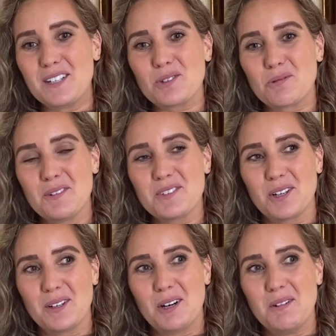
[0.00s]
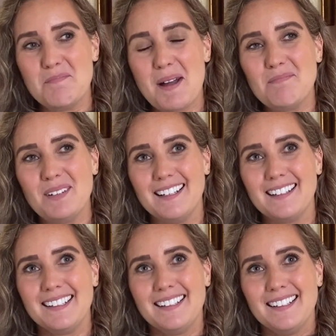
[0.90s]
Toronto, and I
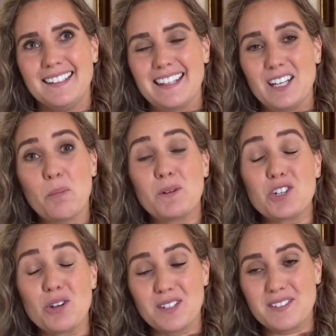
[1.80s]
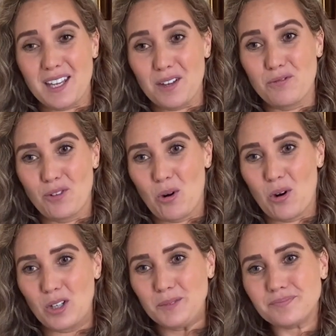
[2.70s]
remember the opportunity
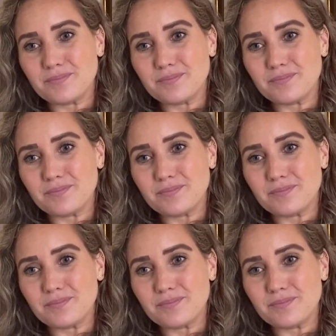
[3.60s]
for